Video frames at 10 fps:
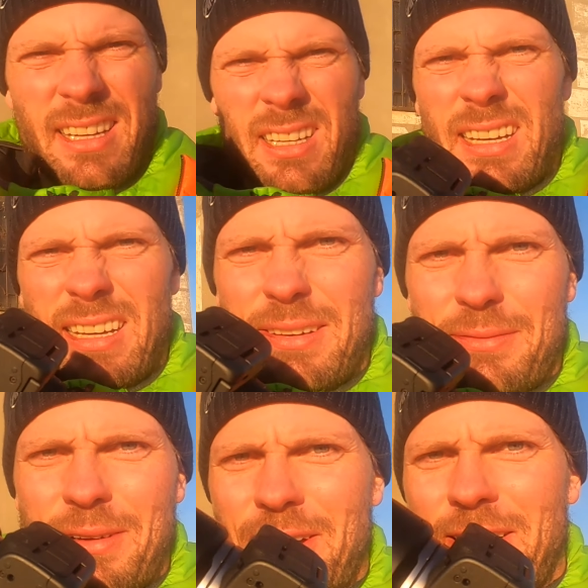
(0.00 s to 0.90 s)

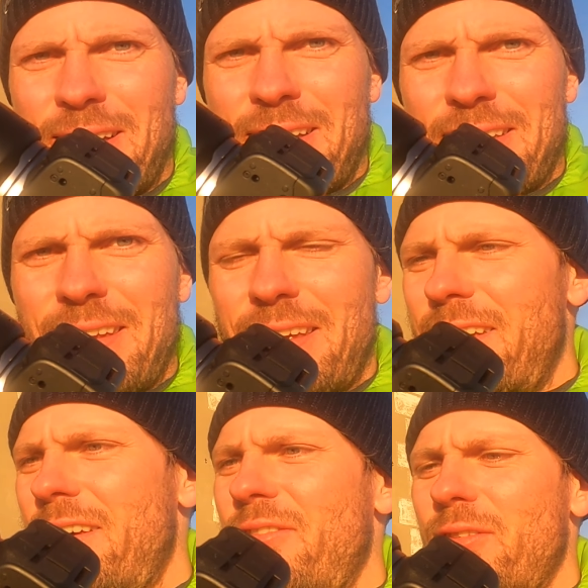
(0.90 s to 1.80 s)
Got the
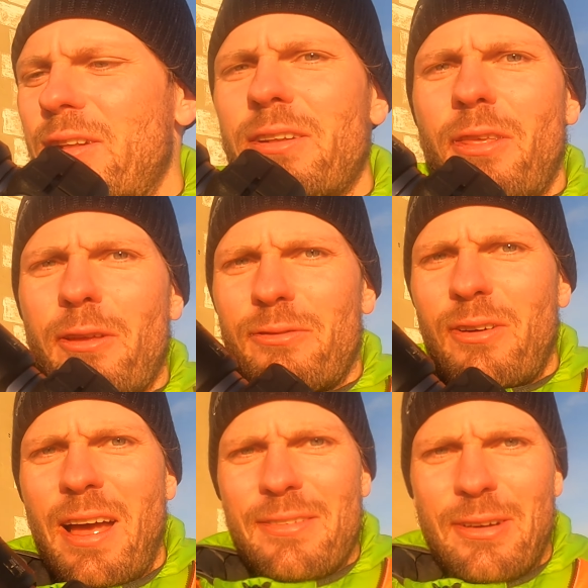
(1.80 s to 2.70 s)

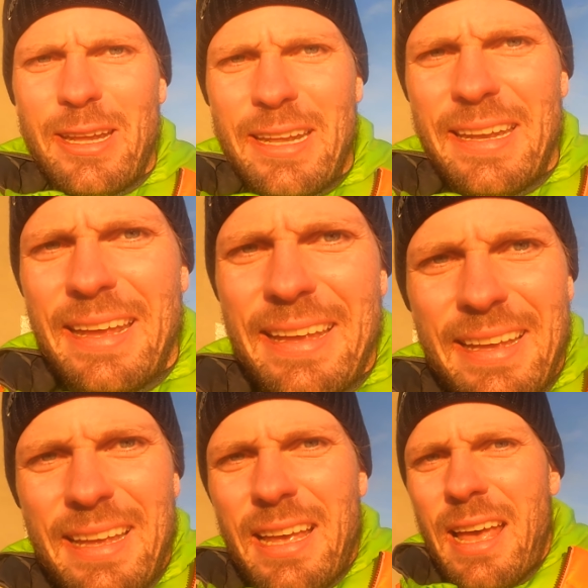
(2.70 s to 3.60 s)
15-35 on it,
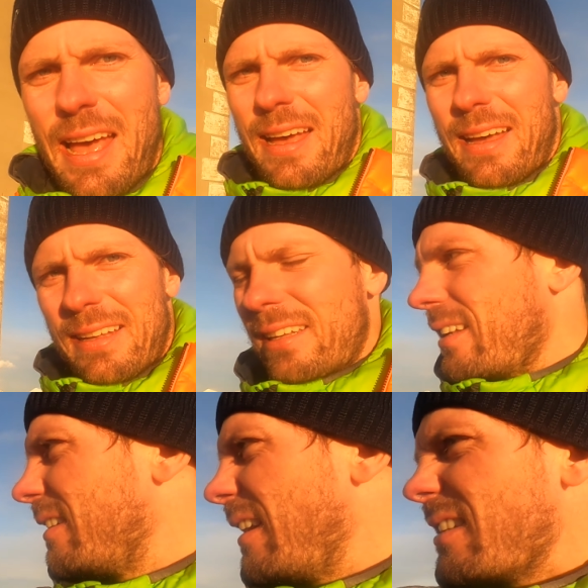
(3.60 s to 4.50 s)

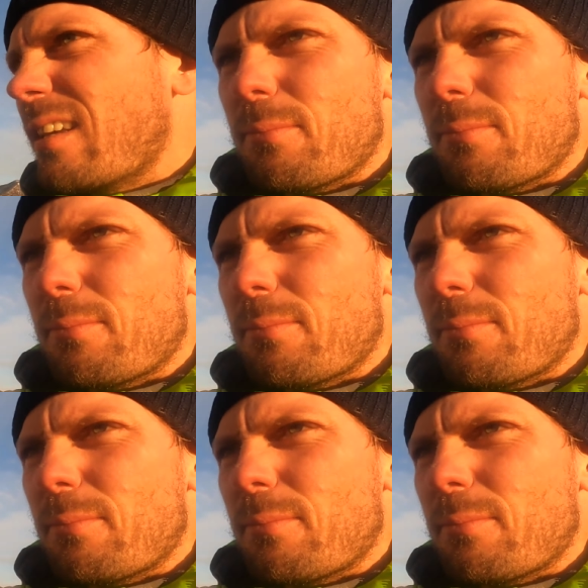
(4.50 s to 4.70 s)
and did some